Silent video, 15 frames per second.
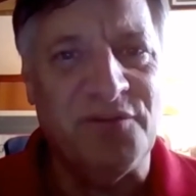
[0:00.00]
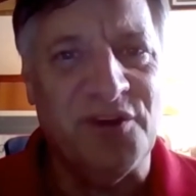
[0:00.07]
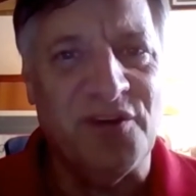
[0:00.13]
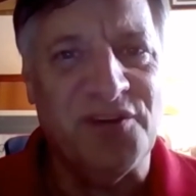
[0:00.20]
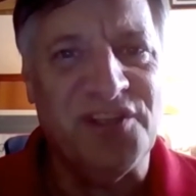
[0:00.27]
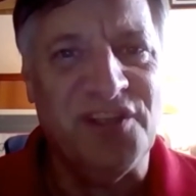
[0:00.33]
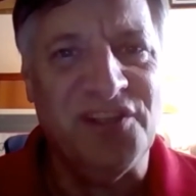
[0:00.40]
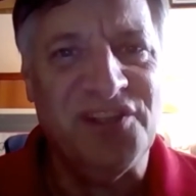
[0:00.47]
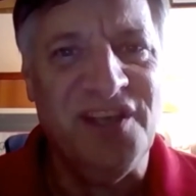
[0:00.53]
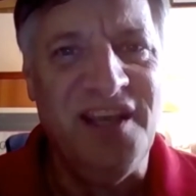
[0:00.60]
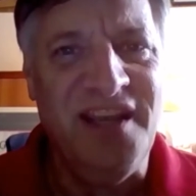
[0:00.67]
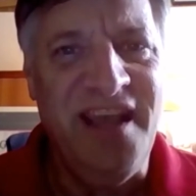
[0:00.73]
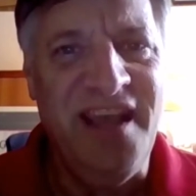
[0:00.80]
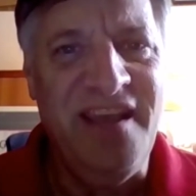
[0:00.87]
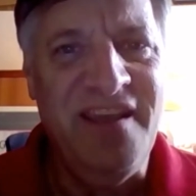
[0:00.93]
of Jersey
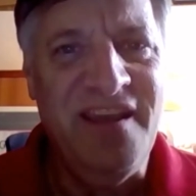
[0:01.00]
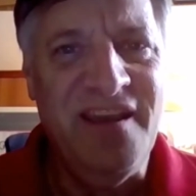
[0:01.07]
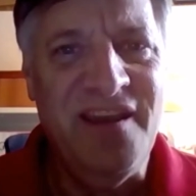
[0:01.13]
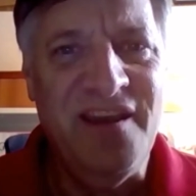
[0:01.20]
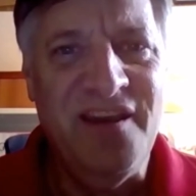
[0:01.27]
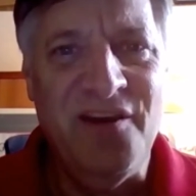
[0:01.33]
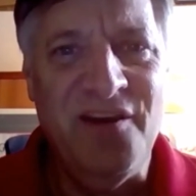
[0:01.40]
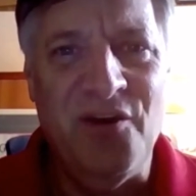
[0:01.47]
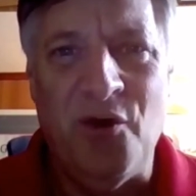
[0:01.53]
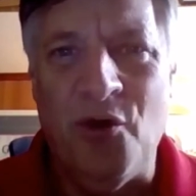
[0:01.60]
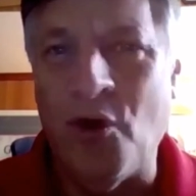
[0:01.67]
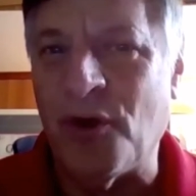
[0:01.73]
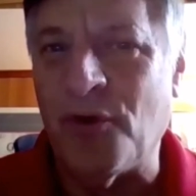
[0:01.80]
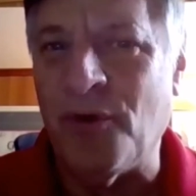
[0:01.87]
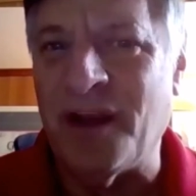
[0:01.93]
City
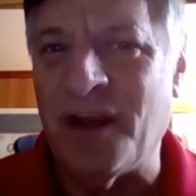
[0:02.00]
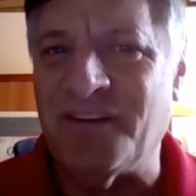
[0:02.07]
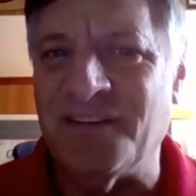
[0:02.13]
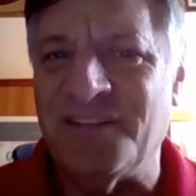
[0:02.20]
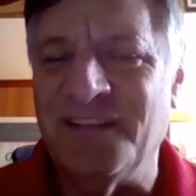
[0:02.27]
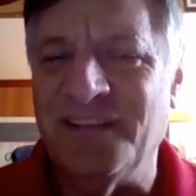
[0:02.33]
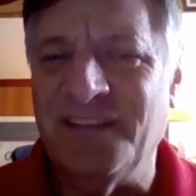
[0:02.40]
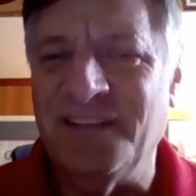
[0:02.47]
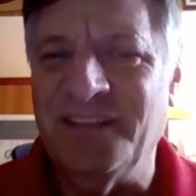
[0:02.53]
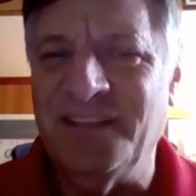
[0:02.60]
or at Rutgers?